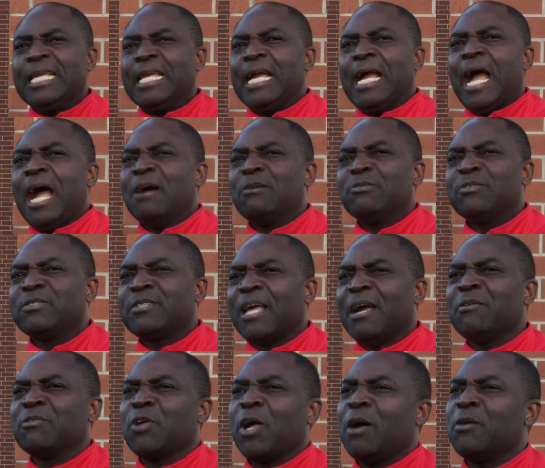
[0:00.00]
Yeah,
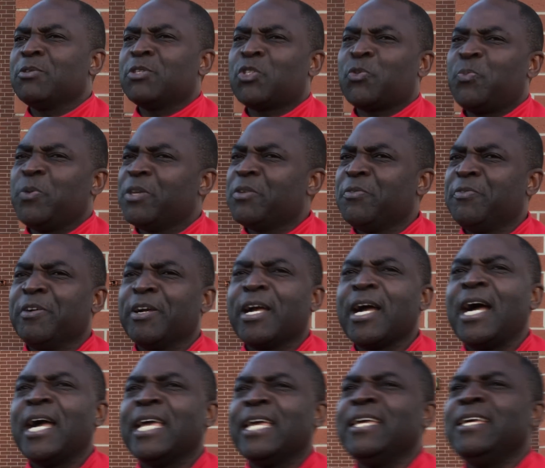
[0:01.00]
I would speak of a
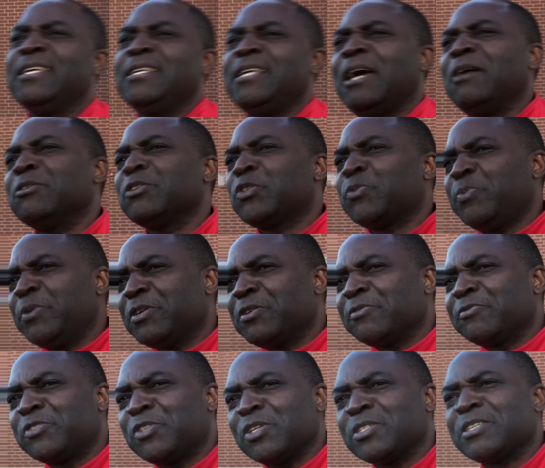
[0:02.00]
guy. I would speak
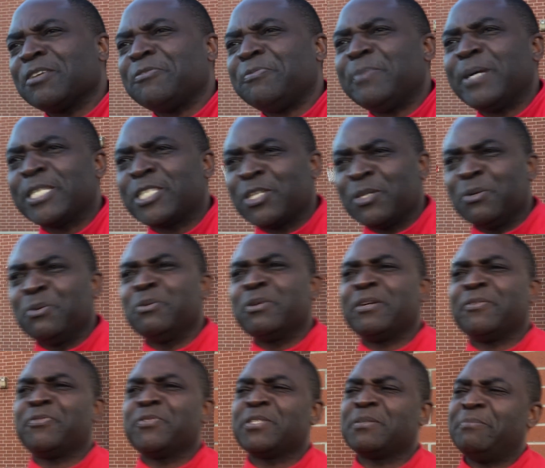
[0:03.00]
of Joseph
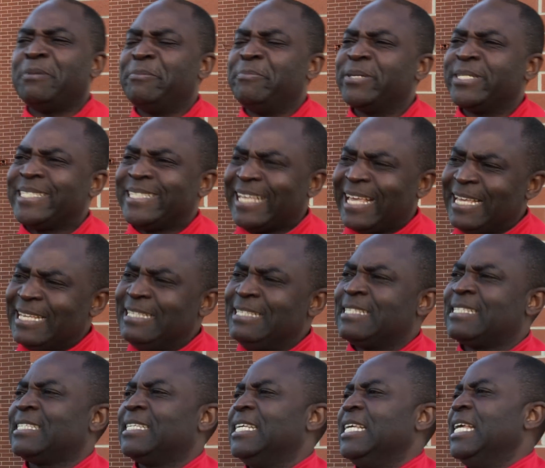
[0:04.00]
Machingura for Zimbabwe
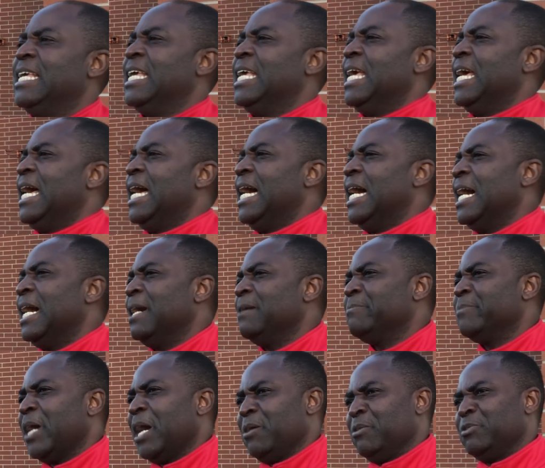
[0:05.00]
Saints.
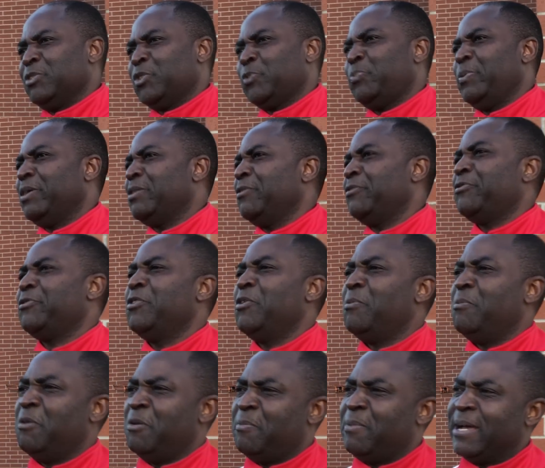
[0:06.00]
I would speak of
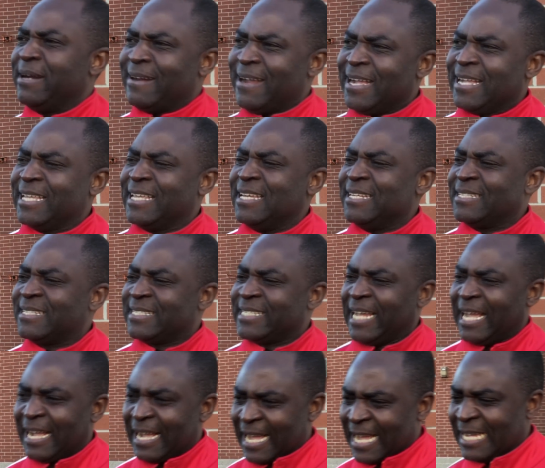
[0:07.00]
Nomo Marange at
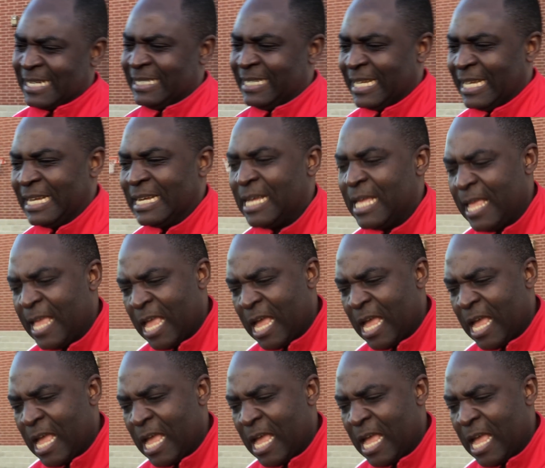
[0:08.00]
Tanganda.